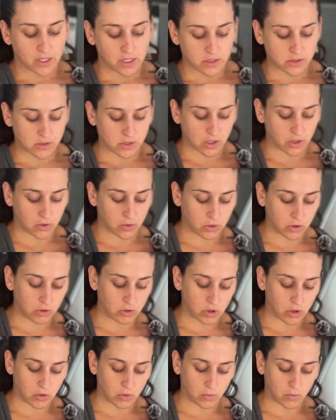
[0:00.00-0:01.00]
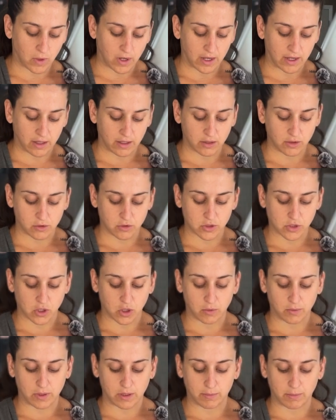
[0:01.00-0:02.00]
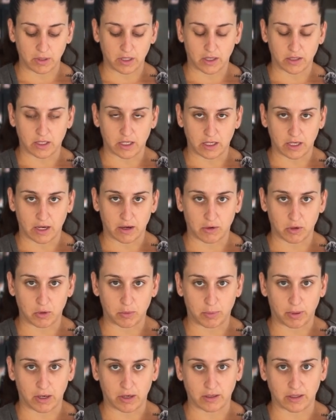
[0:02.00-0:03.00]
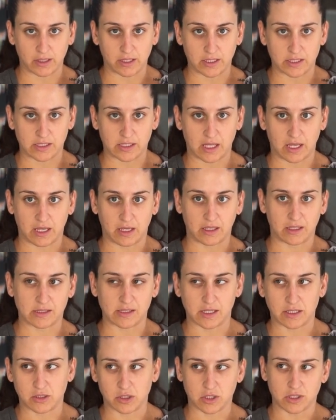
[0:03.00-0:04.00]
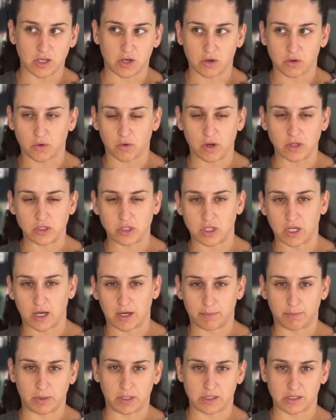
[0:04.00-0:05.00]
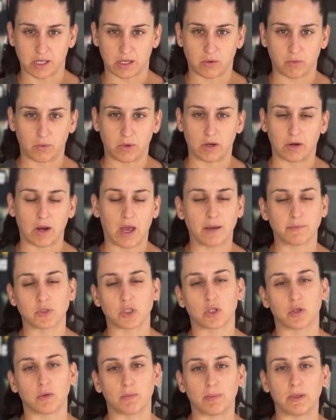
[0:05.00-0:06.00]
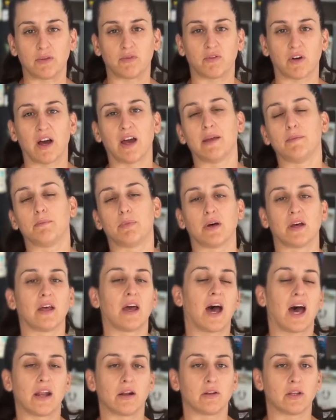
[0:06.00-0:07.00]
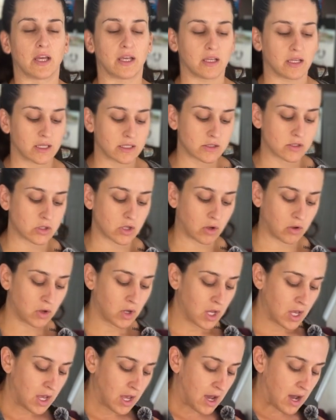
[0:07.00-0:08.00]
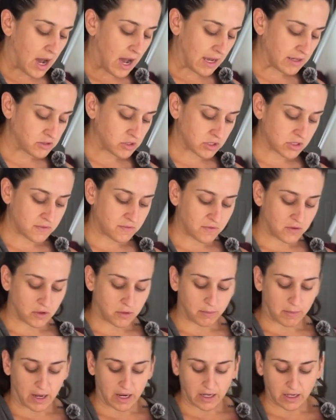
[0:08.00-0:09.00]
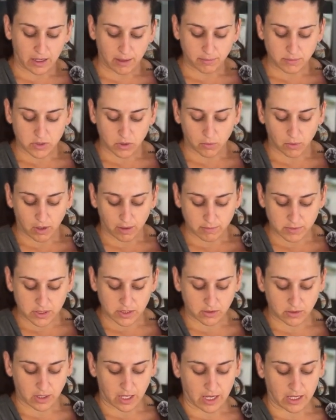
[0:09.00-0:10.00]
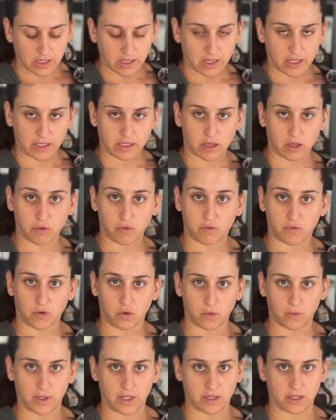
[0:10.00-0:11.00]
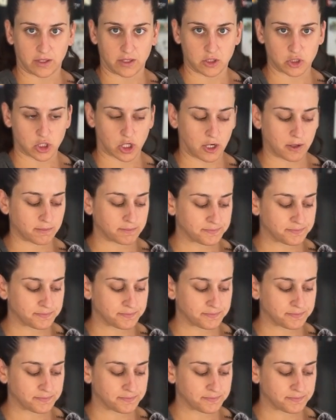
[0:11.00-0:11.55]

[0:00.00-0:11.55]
So you don't want your Scoby to be on the narrow part of this thing, because then it's just all crunched up and it's like weird. I'm sure it would be fine, but I don't like it. So I just fill mine up to where I'm still getting like the full width of the jar.